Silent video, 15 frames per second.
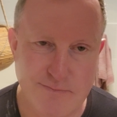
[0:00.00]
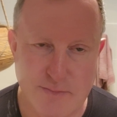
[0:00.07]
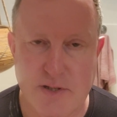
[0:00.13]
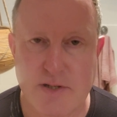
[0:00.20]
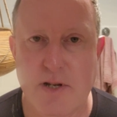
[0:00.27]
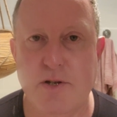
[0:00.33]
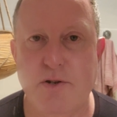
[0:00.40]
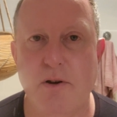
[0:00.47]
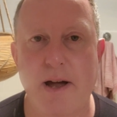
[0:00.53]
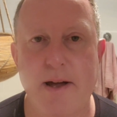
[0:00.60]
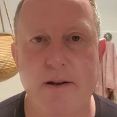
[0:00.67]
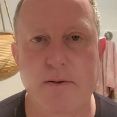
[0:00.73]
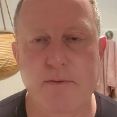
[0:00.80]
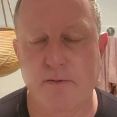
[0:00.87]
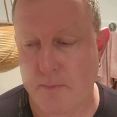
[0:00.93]
it's a
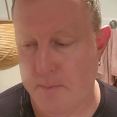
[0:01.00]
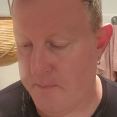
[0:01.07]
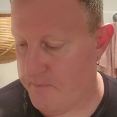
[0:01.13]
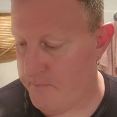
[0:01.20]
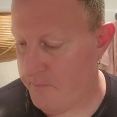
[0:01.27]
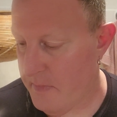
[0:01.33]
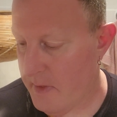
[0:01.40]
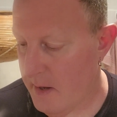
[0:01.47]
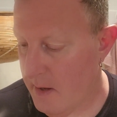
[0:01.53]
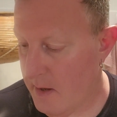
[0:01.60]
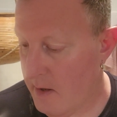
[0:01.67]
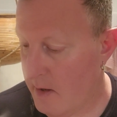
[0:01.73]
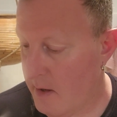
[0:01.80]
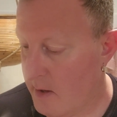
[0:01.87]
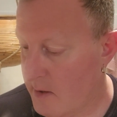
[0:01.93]
trade-off.
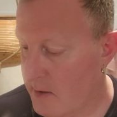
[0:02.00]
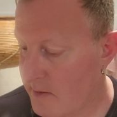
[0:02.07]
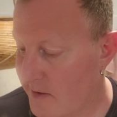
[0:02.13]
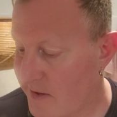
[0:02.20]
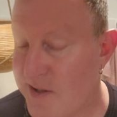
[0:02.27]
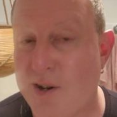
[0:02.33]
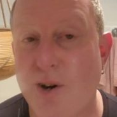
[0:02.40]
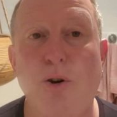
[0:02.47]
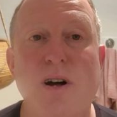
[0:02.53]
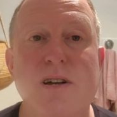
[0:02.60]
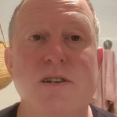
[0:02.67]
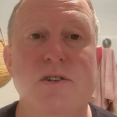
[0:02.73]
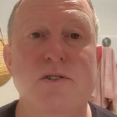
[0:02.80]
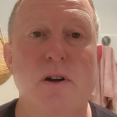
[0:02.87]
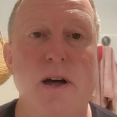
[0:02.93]
There's always
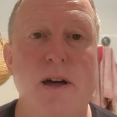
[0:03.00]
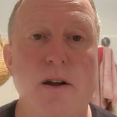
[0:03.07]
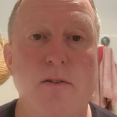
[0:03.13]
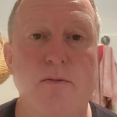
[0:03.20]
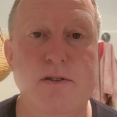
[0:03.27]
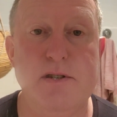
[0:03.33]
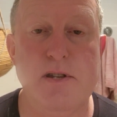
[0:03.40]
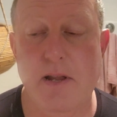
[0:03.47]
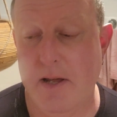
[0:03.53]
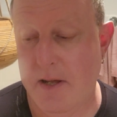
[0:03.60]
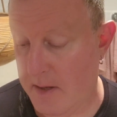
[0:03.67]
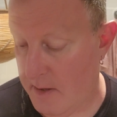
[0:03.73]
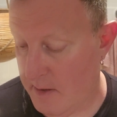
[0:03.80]
a trade-off, isn't there?